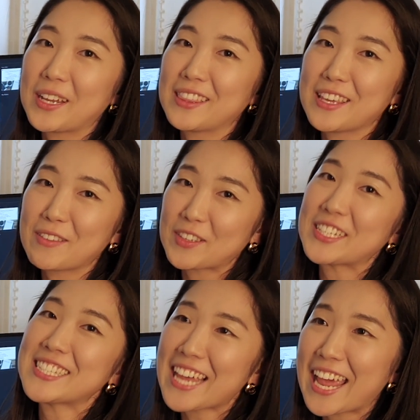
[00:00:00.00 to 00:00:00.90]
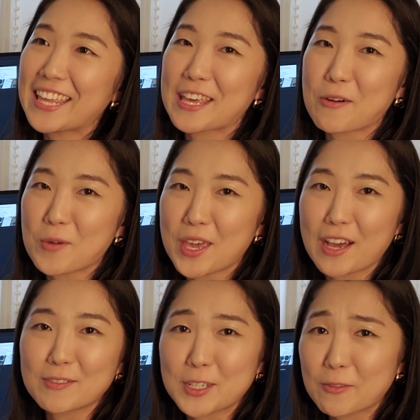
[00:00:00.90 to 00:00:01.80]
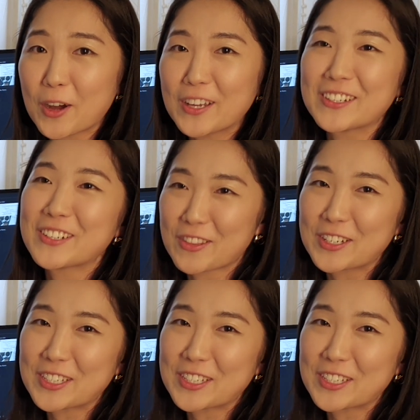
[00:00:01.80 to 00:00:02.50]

at the end of the day that we have survived another